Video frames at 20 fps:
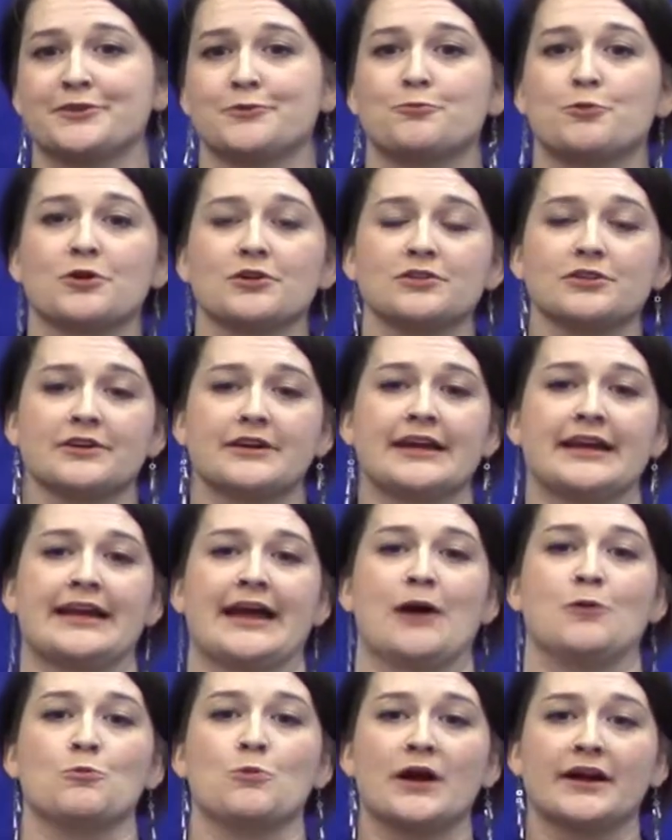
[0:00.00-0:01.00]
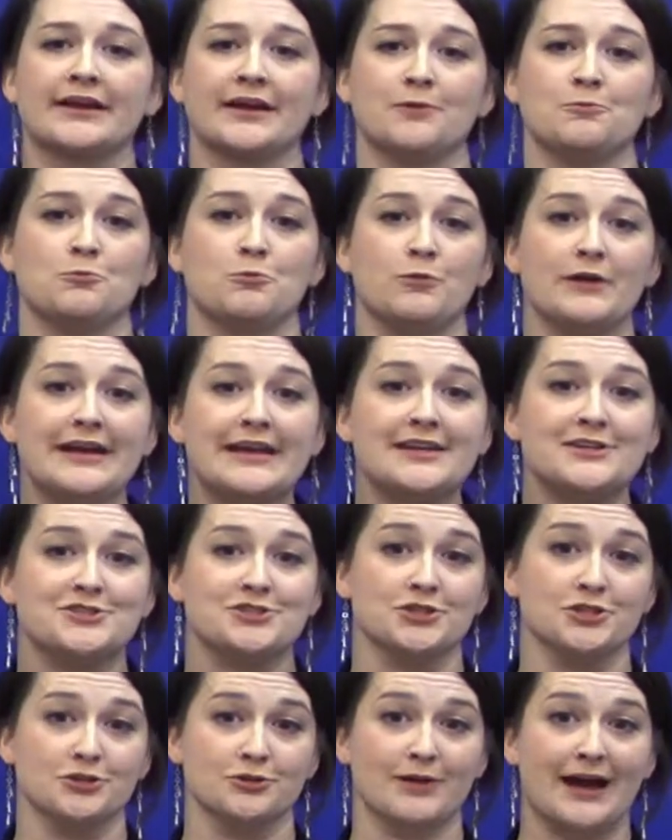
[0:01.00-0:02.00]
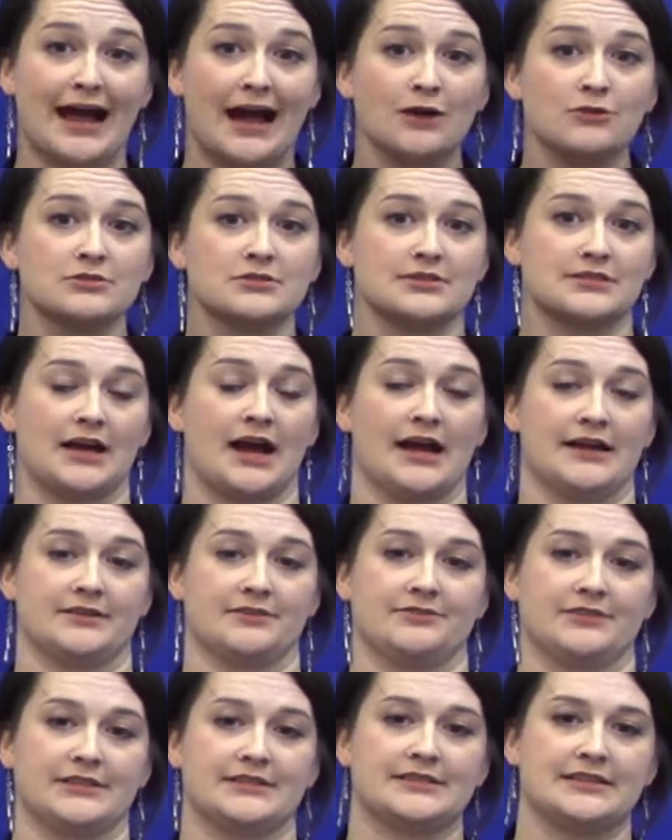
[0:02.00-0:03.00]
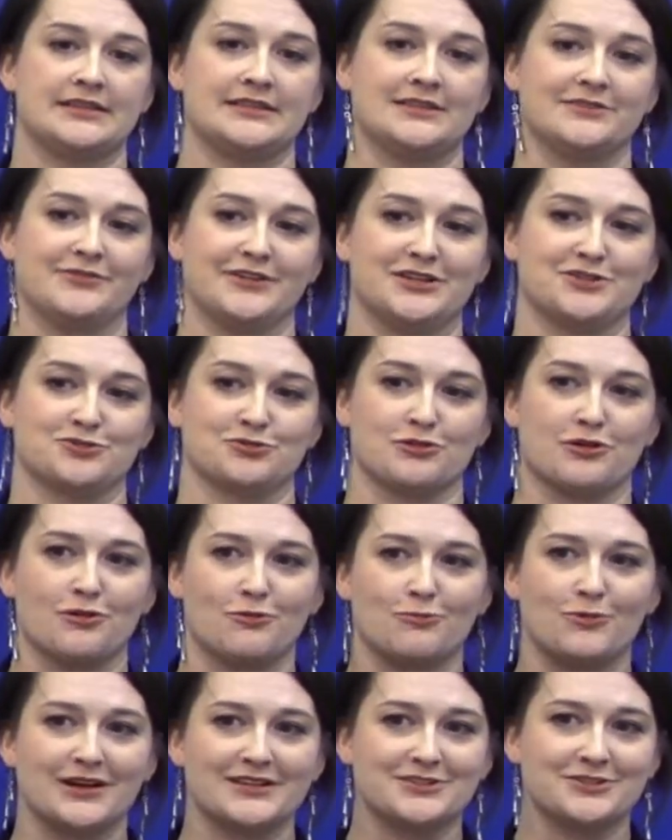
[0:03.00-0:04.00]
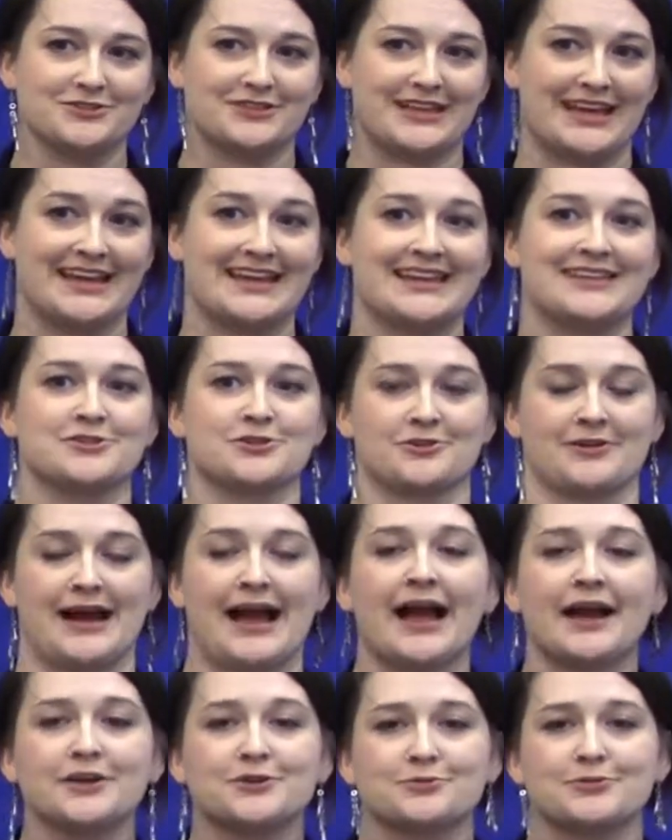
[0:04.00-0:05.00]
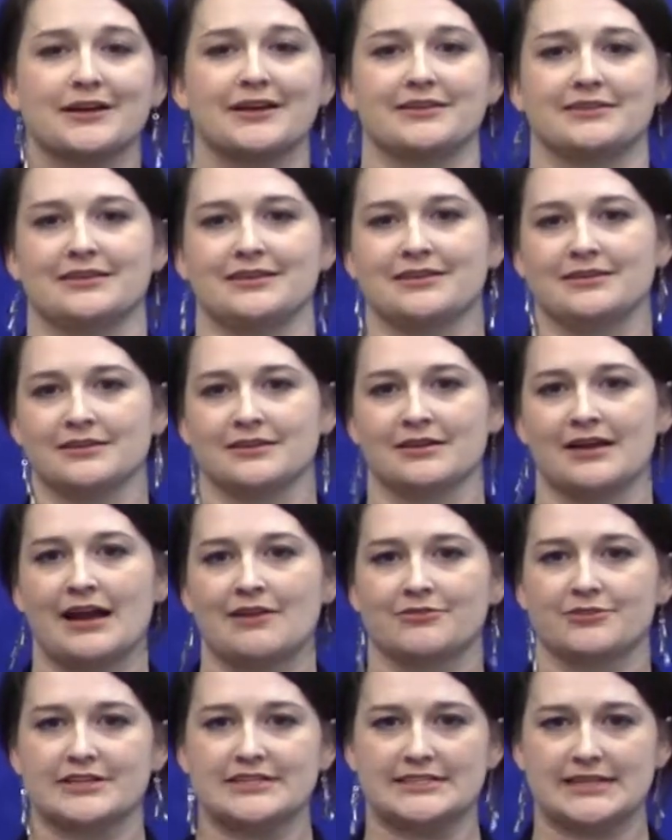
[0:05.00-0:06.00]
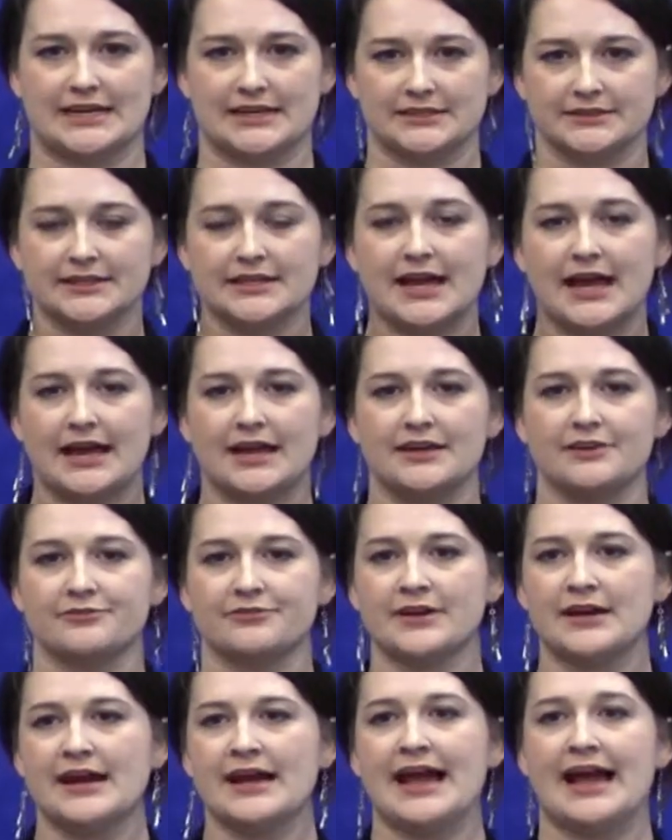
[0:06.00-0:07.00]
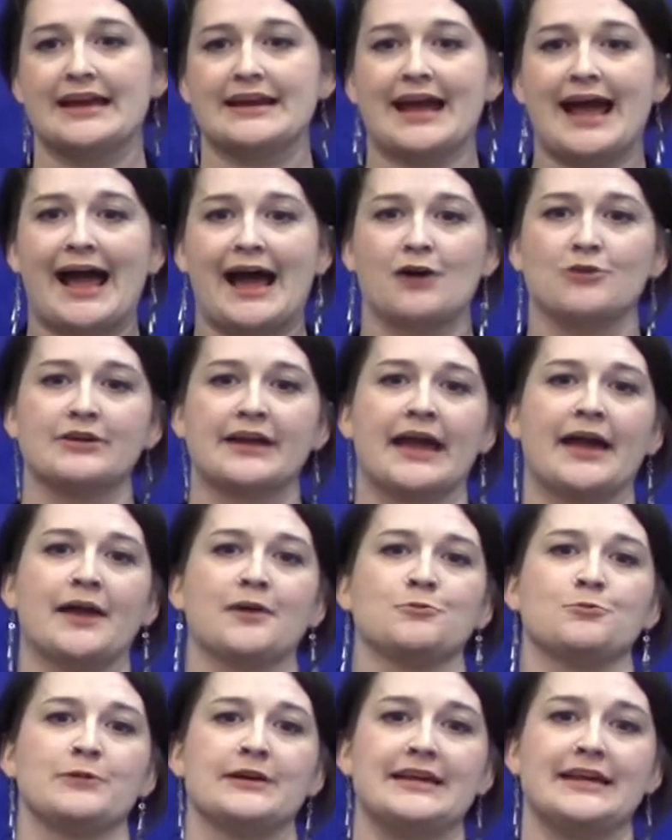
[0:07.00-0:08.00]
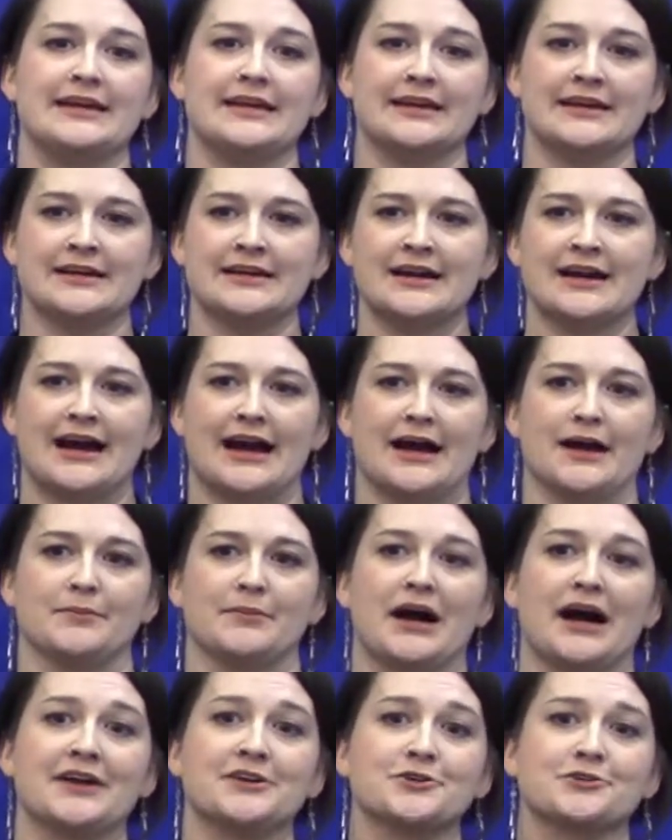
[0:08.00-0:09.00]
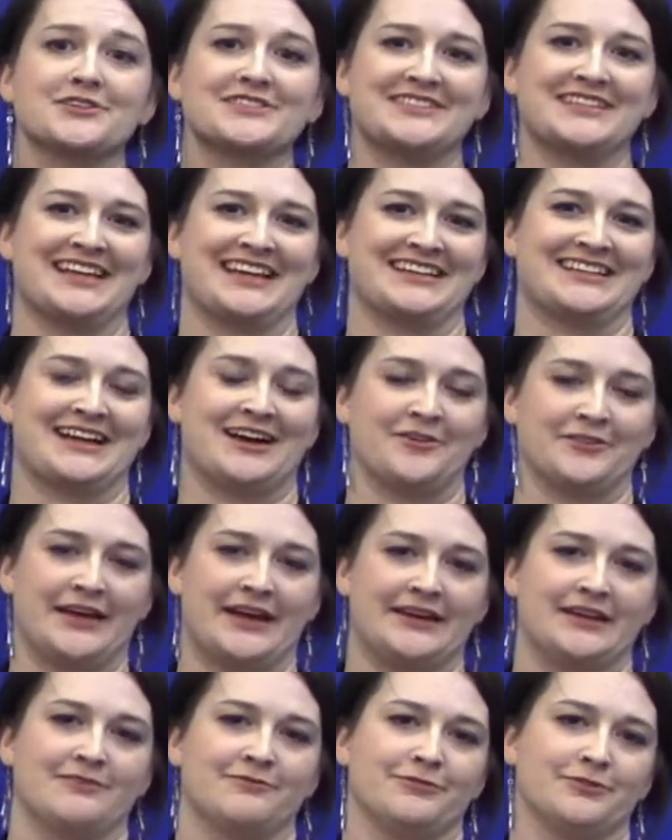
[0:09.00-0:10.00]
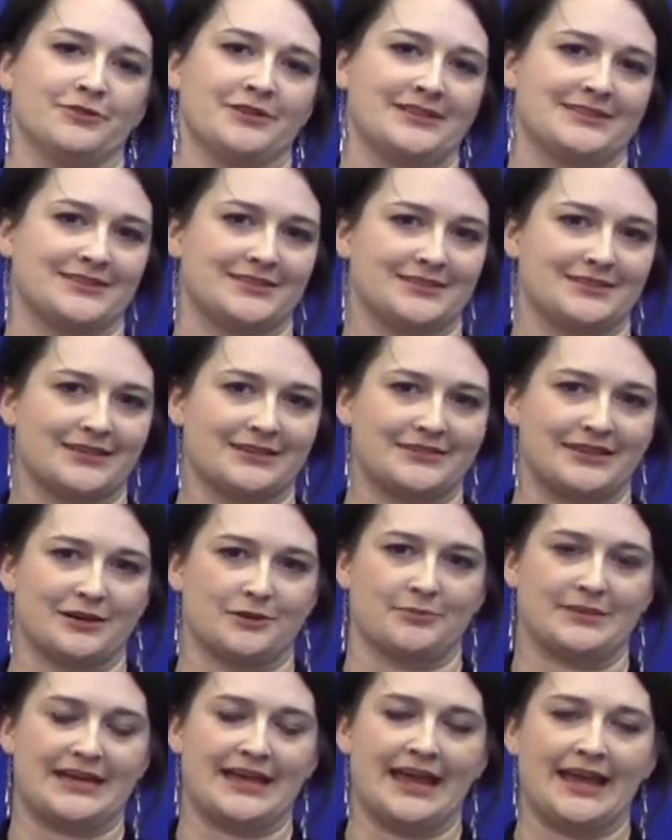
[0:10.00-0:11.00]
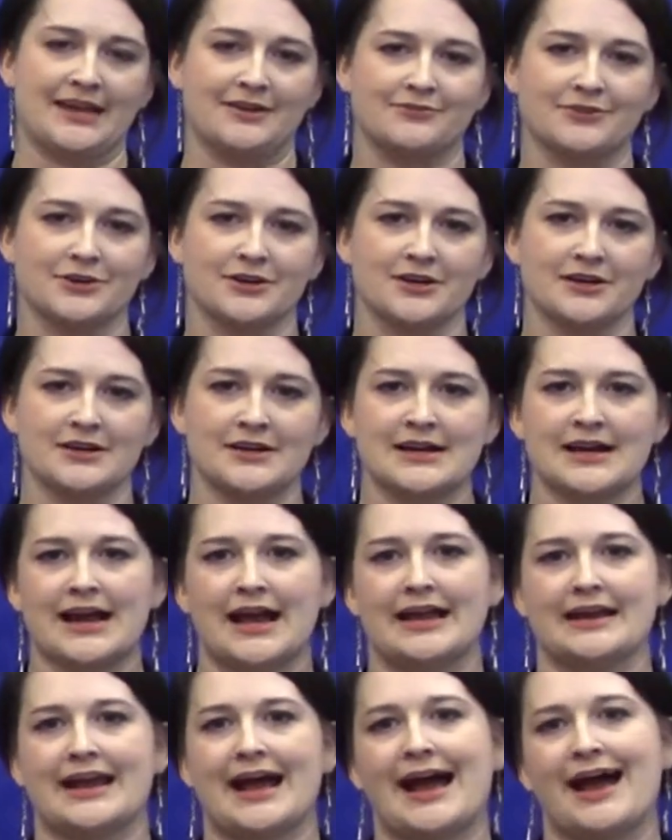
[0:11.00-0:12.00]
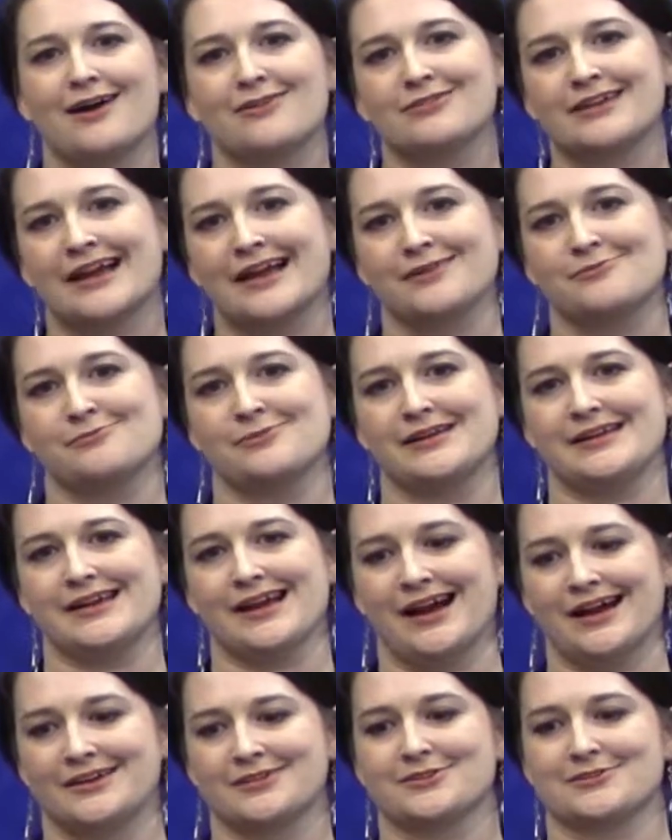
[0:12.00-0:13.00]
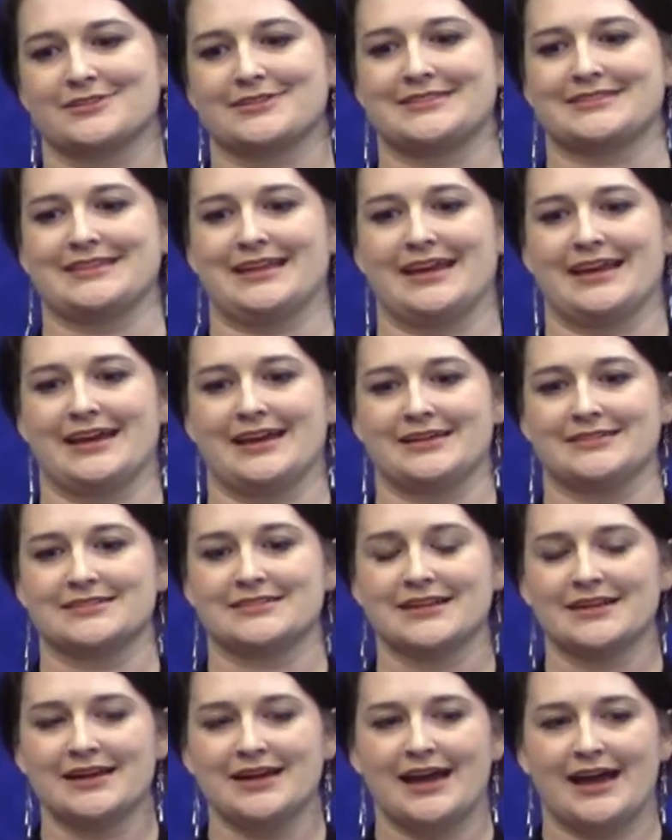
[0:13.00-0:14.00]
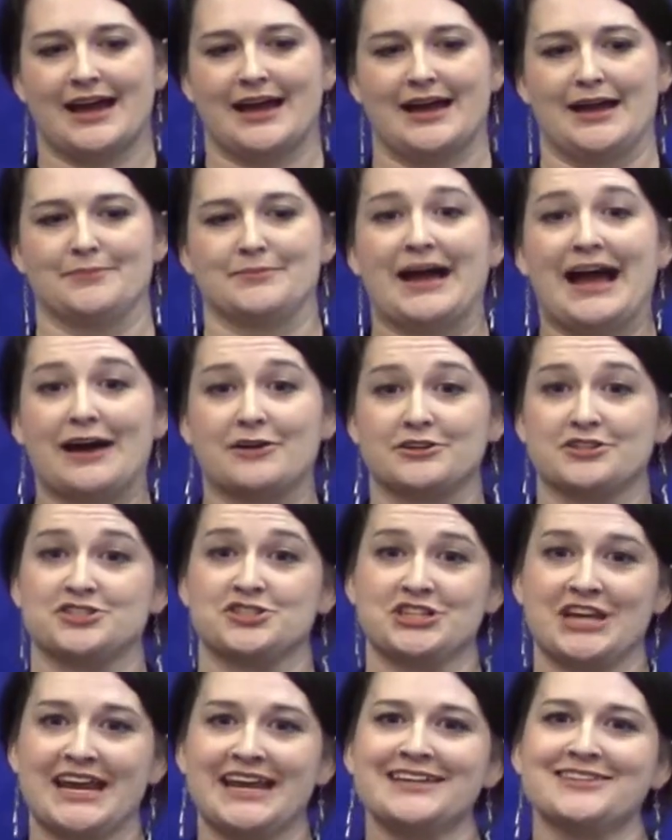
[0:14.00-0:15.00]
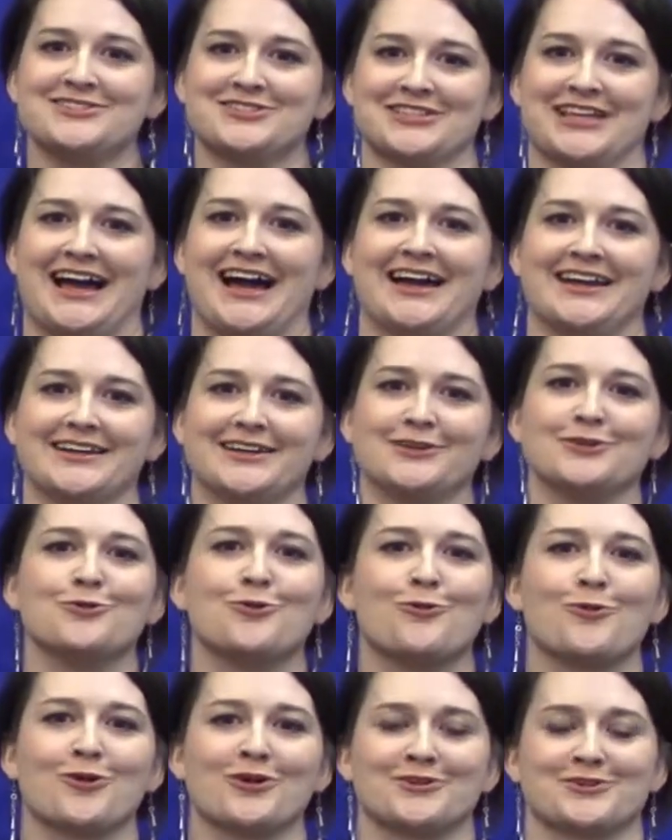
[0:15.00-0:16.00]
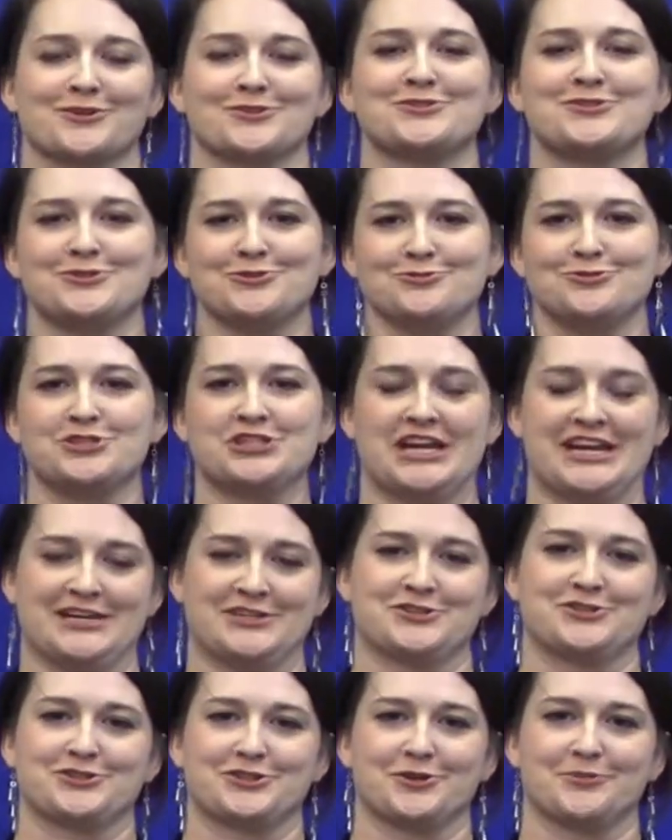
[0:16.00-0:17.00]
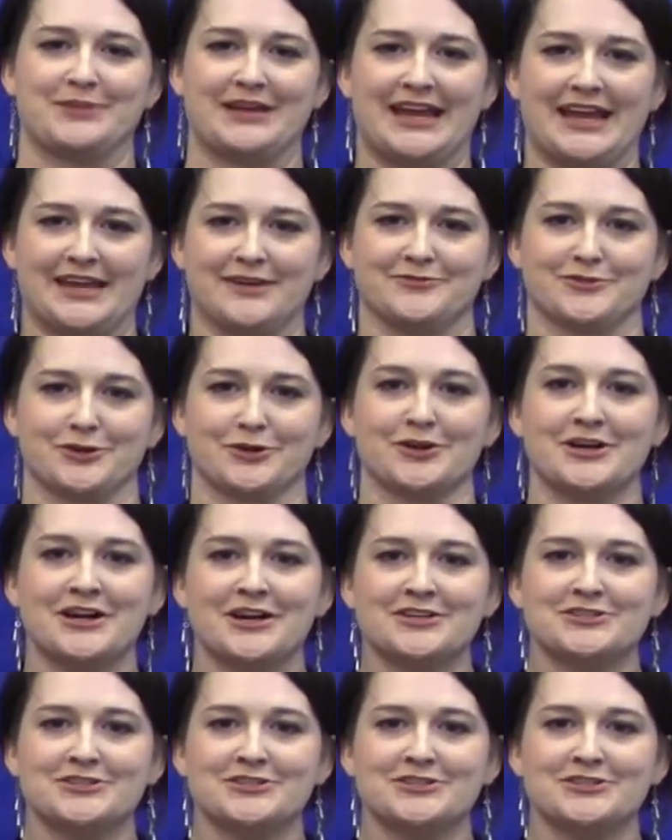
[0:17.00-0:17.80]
We're looking at what can we do outside of this individual. What do they interact with in their everyday life, and how can we understand how that influences their behavior, and how can we understand how to change that in order to change their behavior.